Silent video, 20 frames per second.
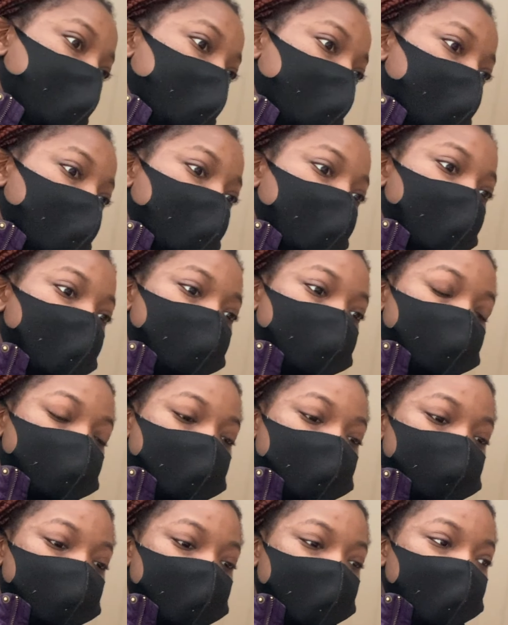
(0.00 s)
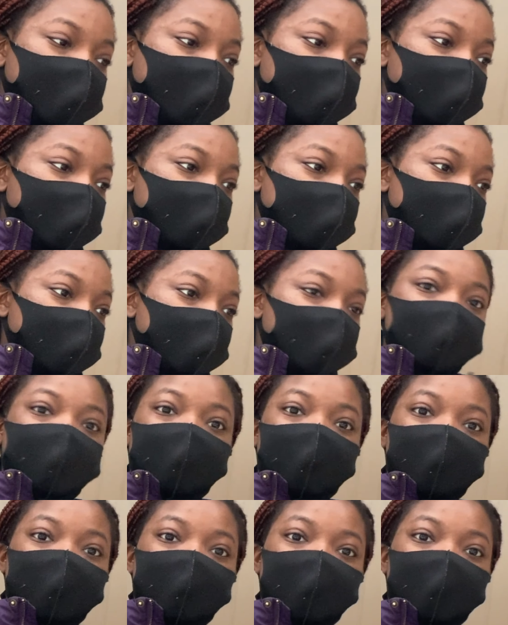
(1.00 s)
I got my money.
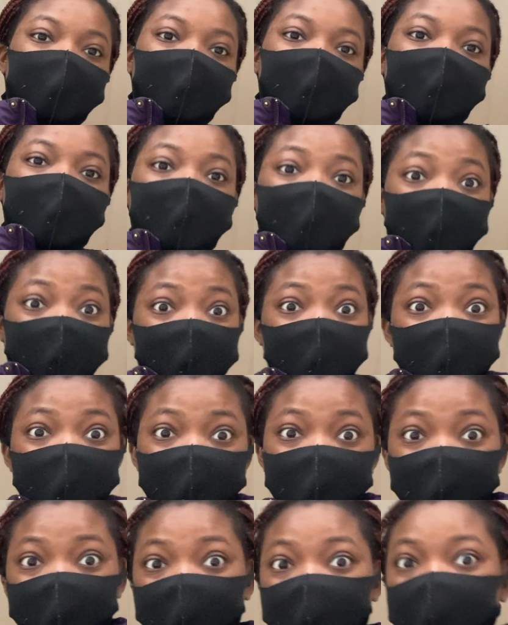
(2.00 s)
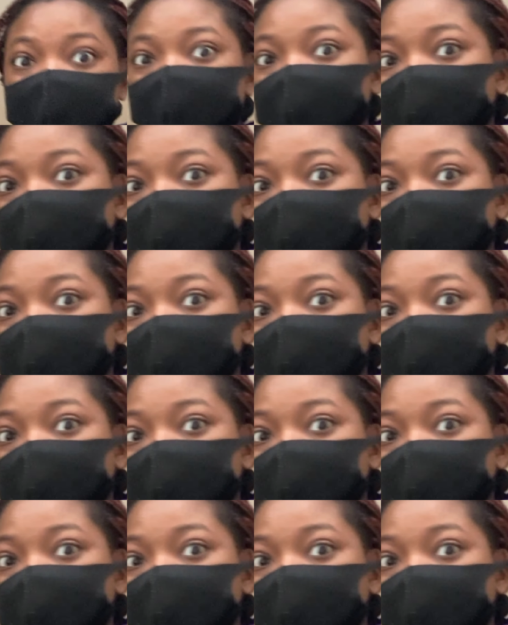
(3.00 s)
I need a